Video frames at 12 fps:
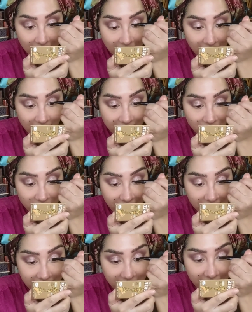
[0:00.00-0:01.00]
And I try to
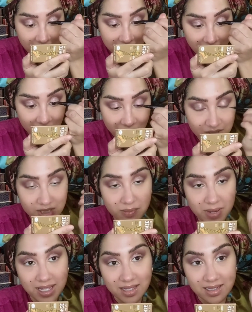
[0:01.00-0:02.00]
get it as close to
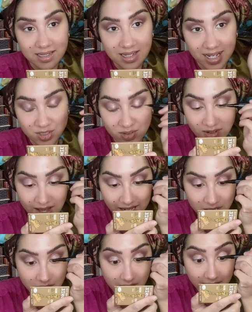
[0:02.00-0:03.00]
my natural
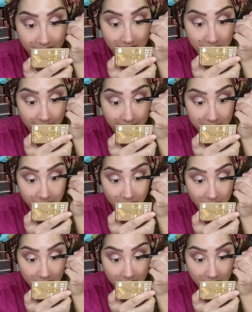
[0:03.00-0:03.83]
lash line as possible.